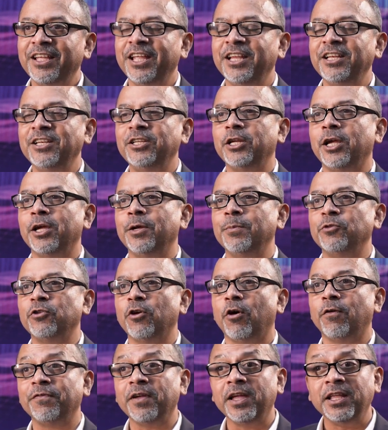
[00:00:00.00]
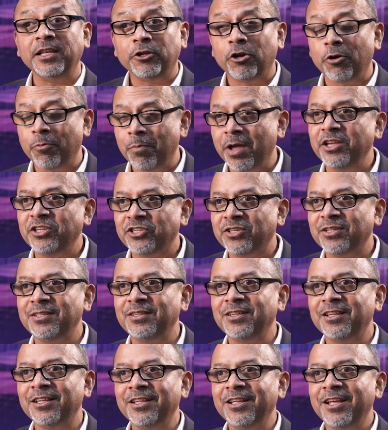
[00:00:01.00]
in terms of
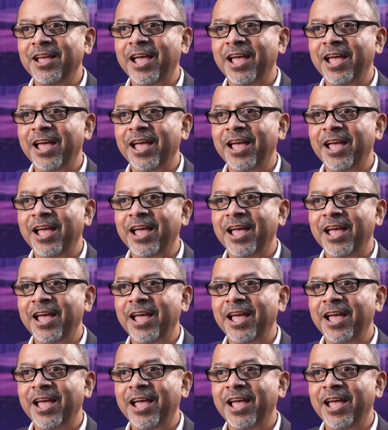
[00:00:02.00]
incubation,